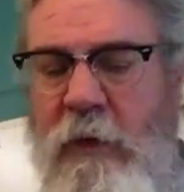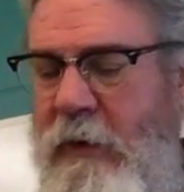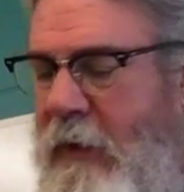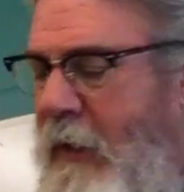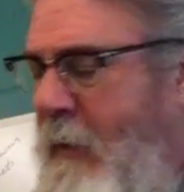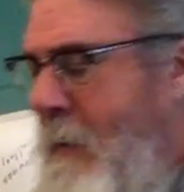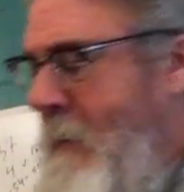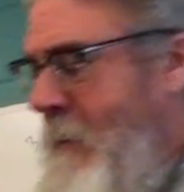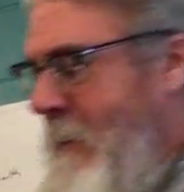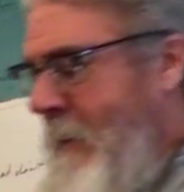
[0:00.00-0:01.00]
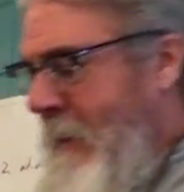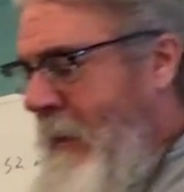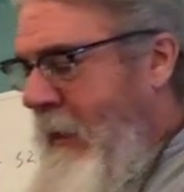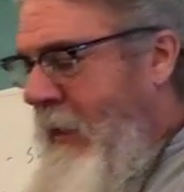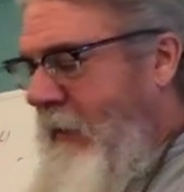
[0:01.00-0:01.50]
Okay?
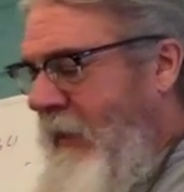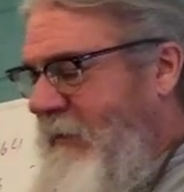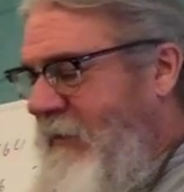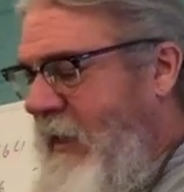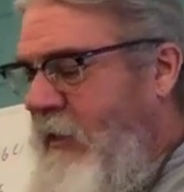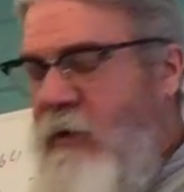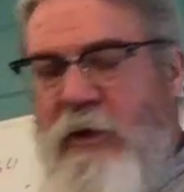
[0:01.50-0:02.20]
And Lysander and